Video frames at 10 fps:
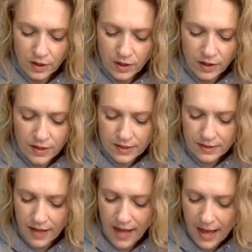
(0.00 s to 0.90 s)
Are they
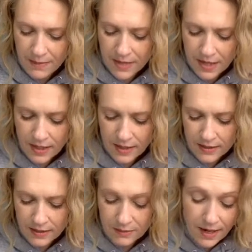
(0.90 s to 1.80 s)
still happening?
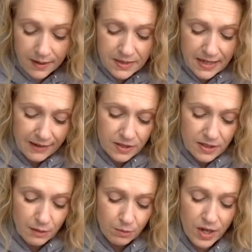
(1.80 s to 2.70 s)
Sometimes they have to
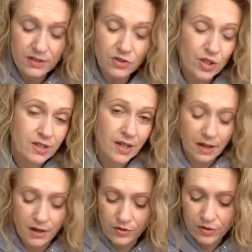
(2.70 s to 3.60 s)
take breaks, just like
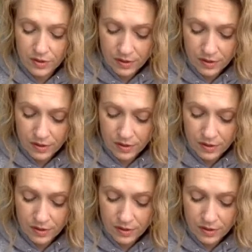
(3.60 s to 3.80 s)
ours,